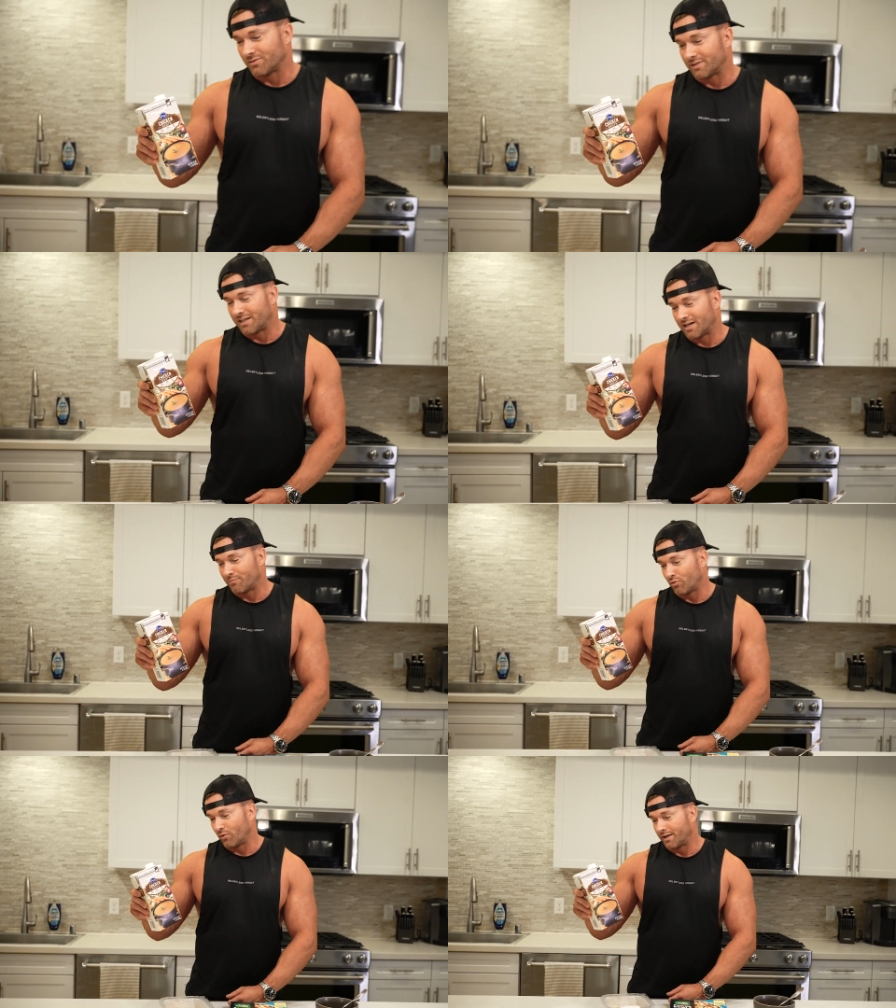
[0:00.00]
only
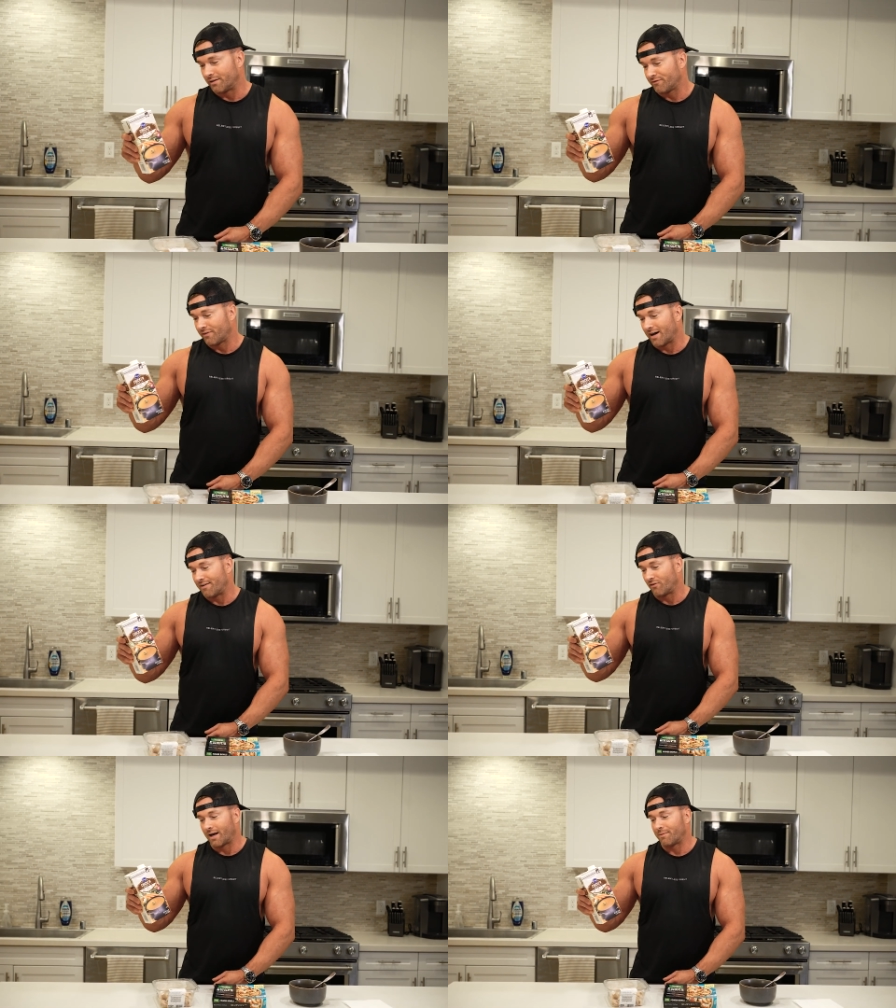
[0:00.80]

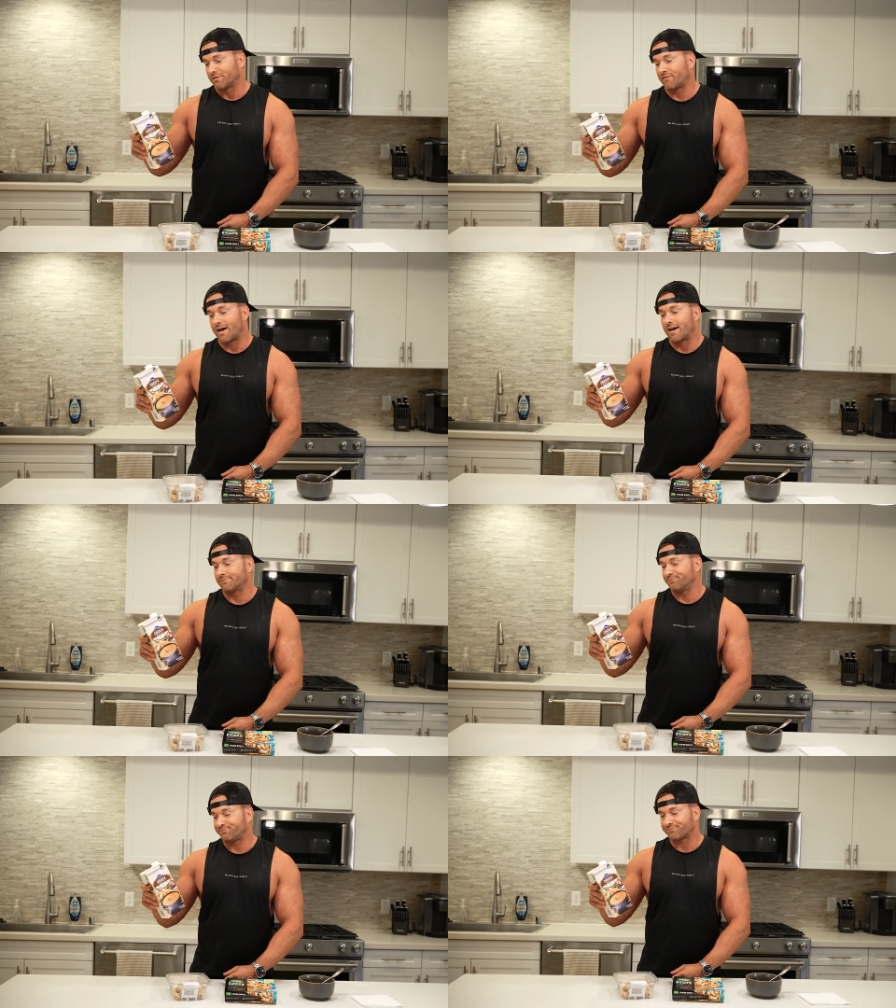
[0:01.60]
0.5 grams of
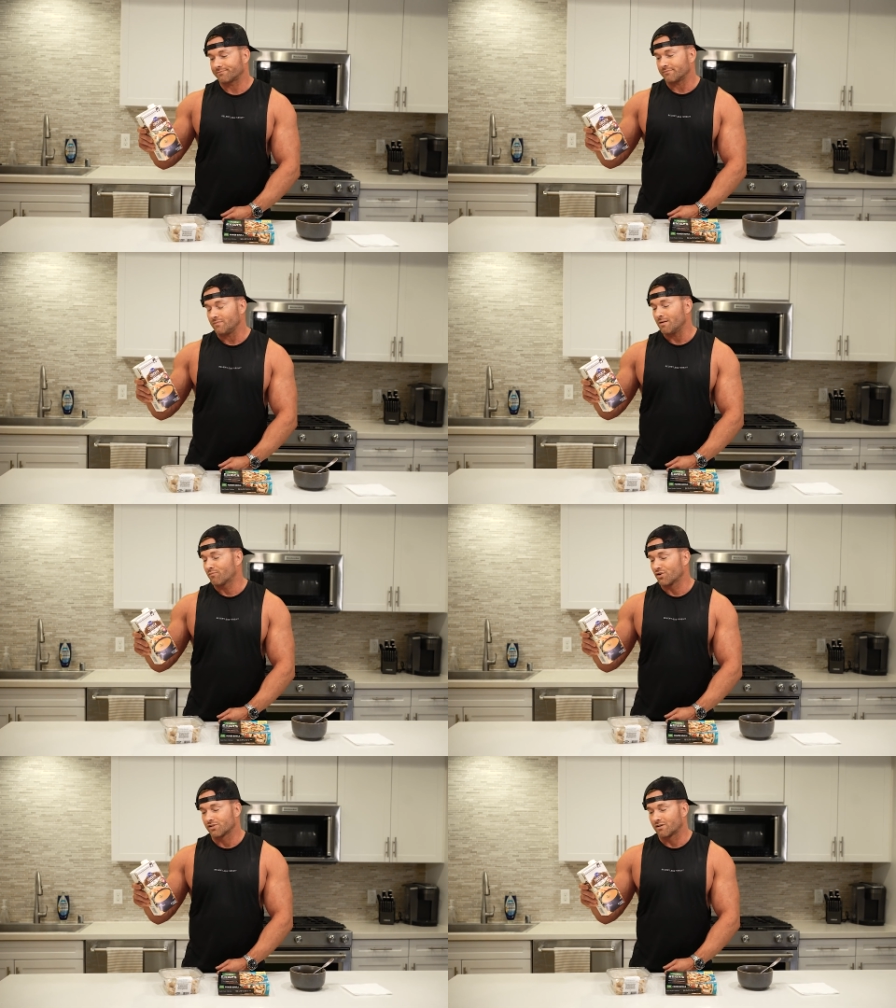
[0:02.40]
fat
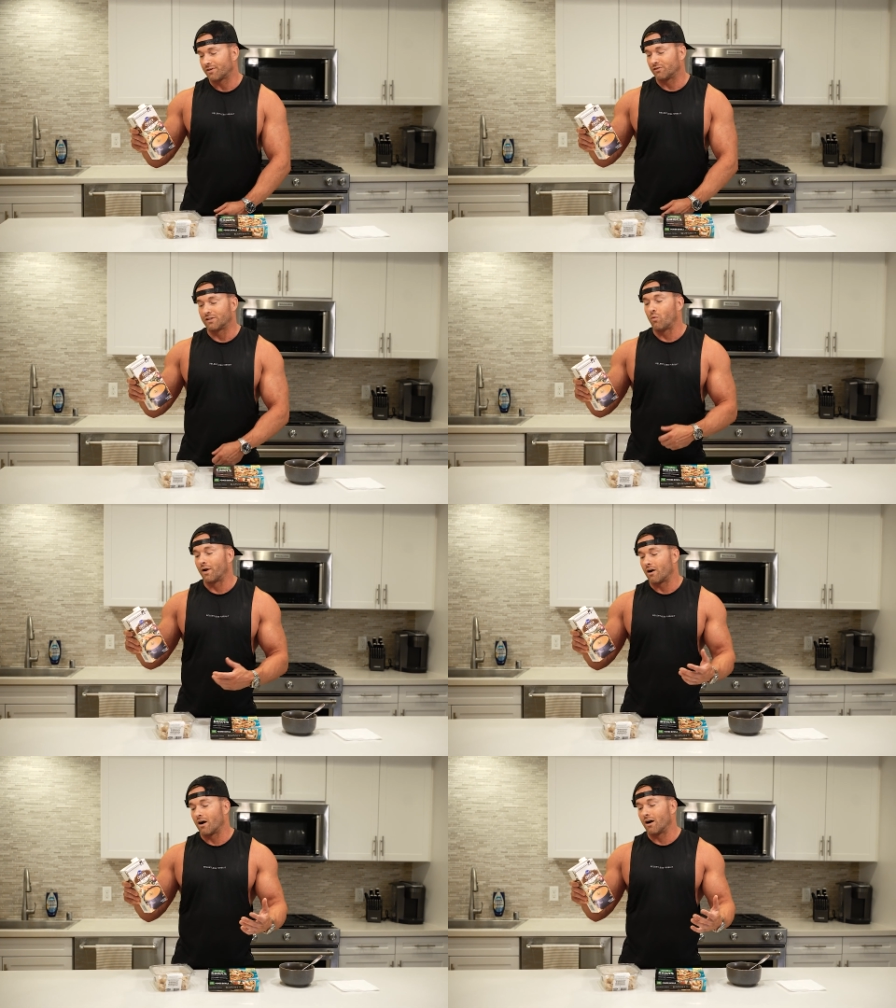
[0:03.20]
per serving, only
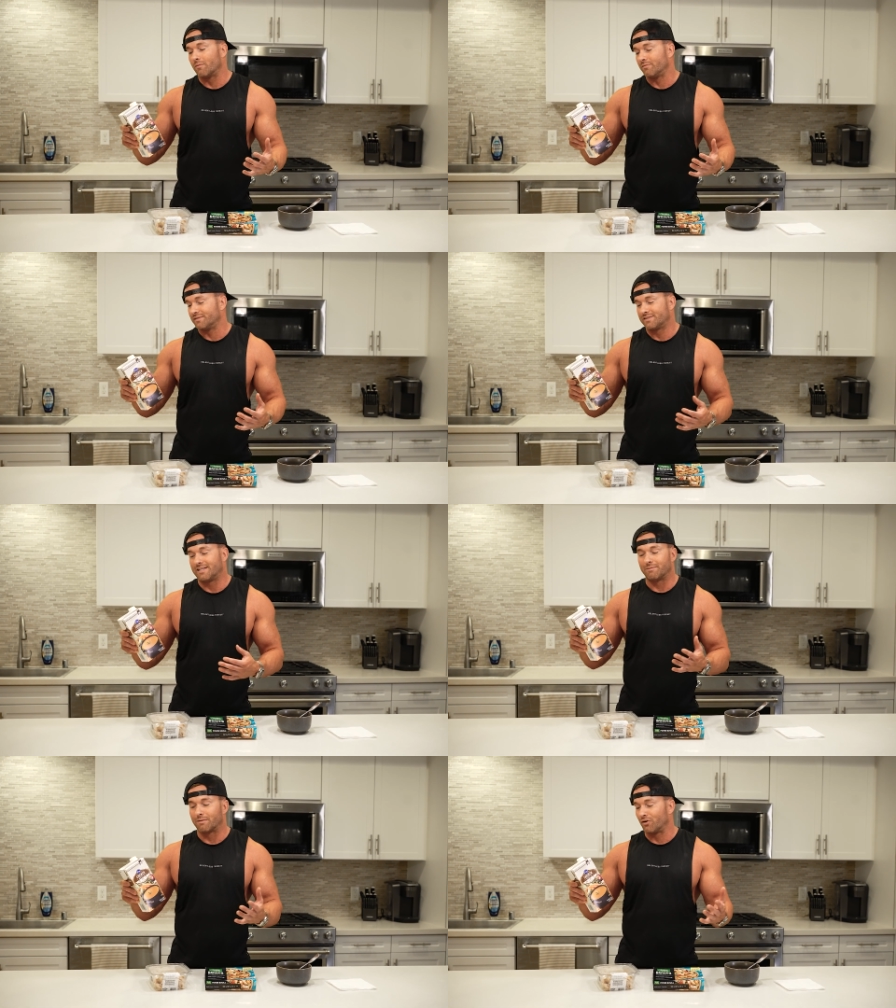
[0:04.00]
1 carb,
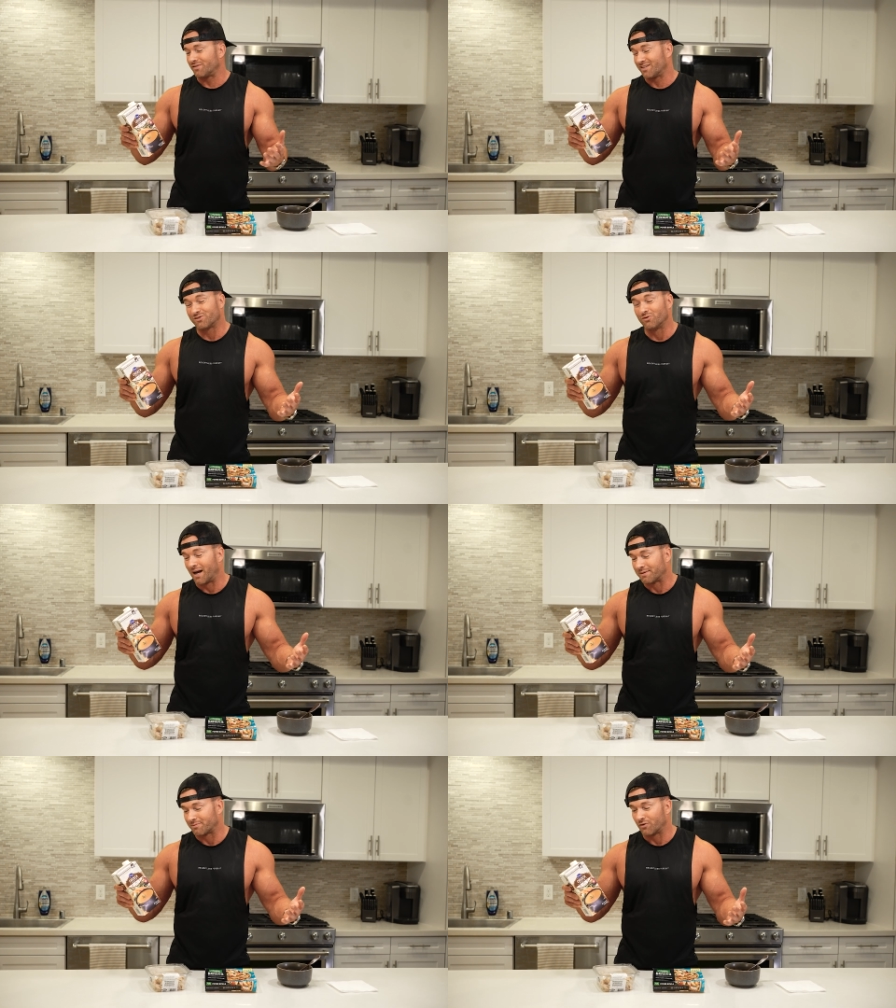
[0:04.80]
teeny bit of protein, 2
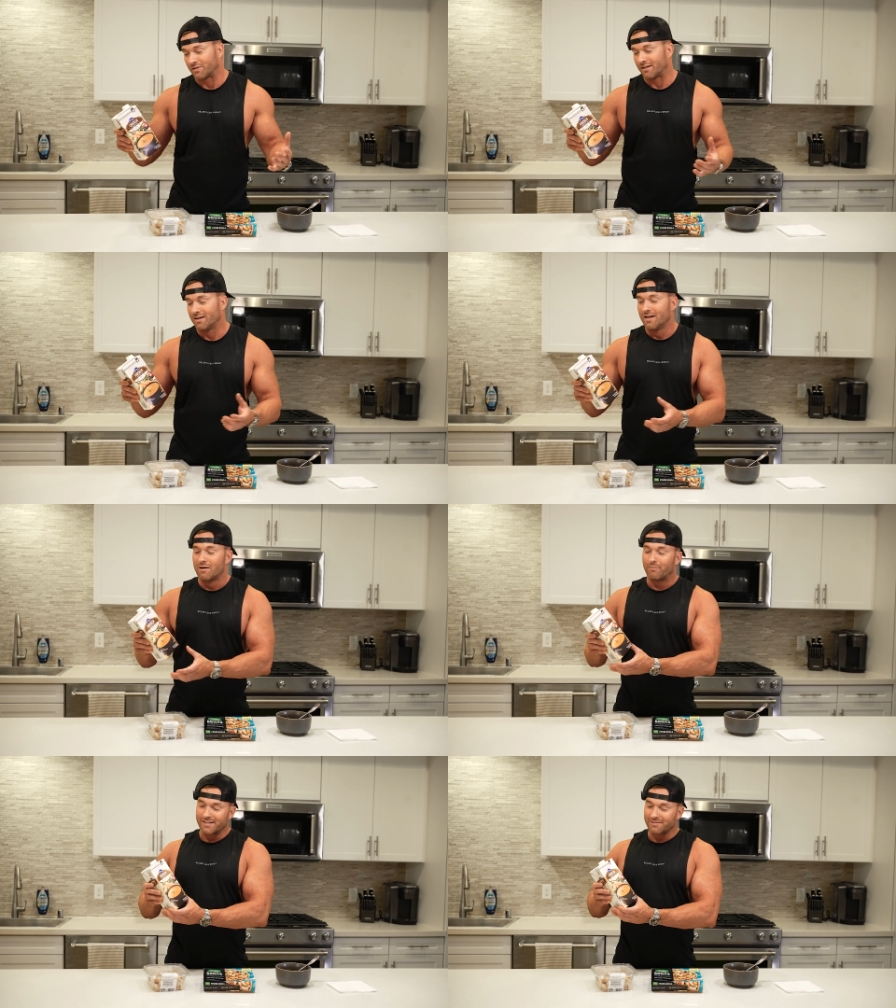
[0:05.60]
grams of protein.
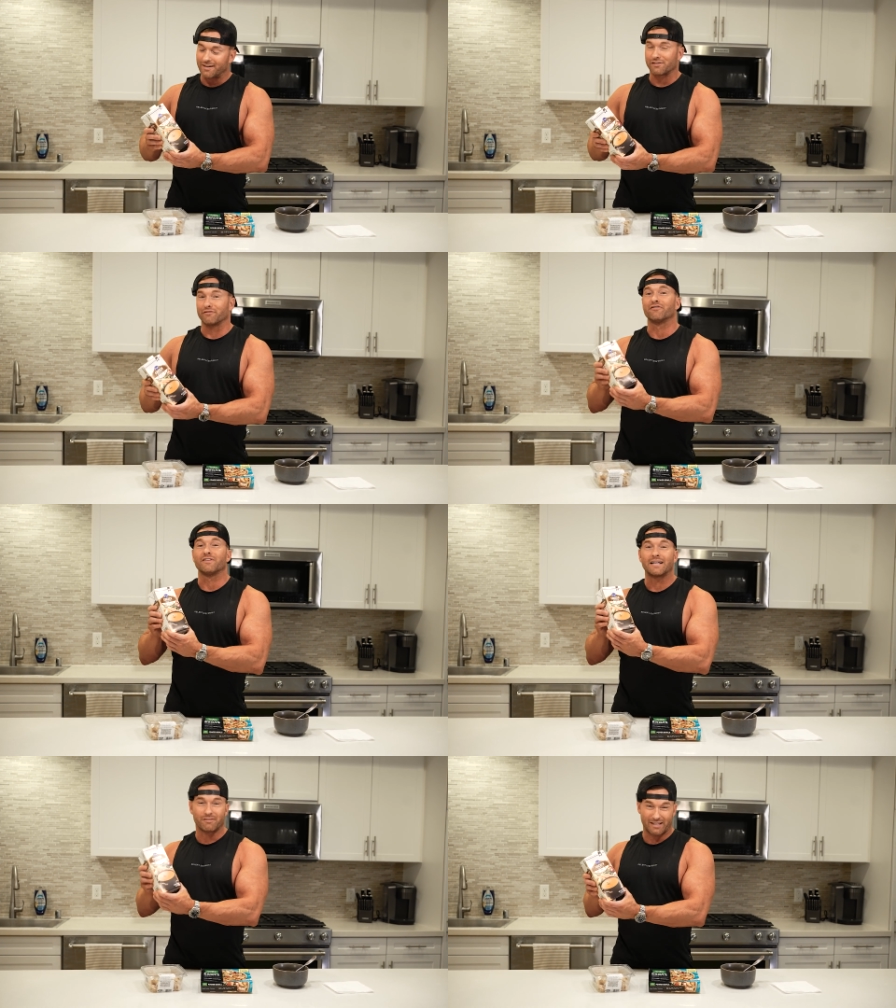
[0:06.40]
Basically, it's the
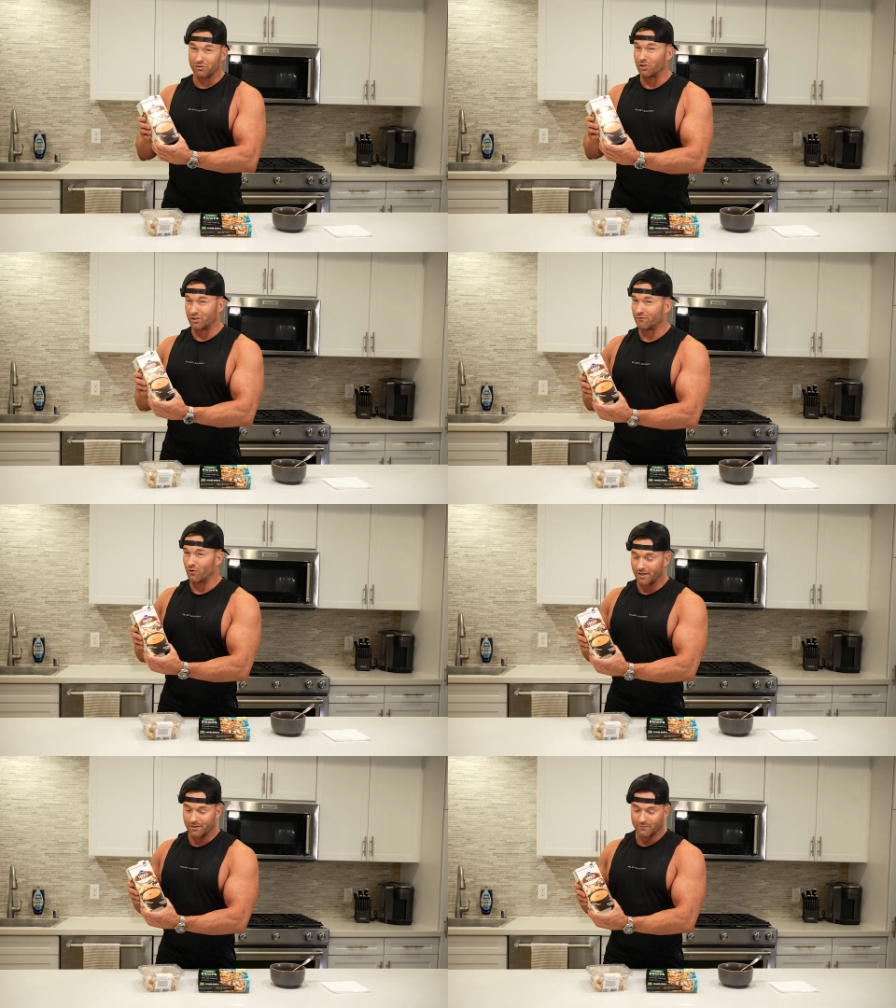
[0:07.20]
flavor that we're looking
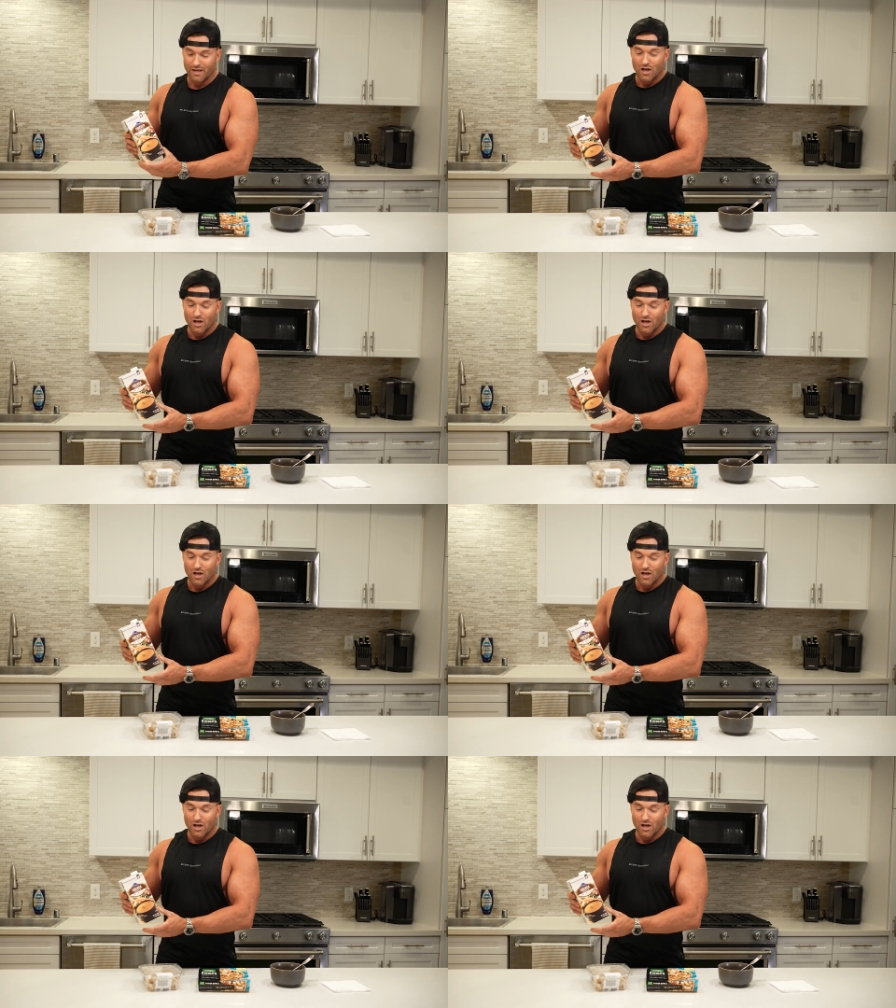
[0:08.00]
for here.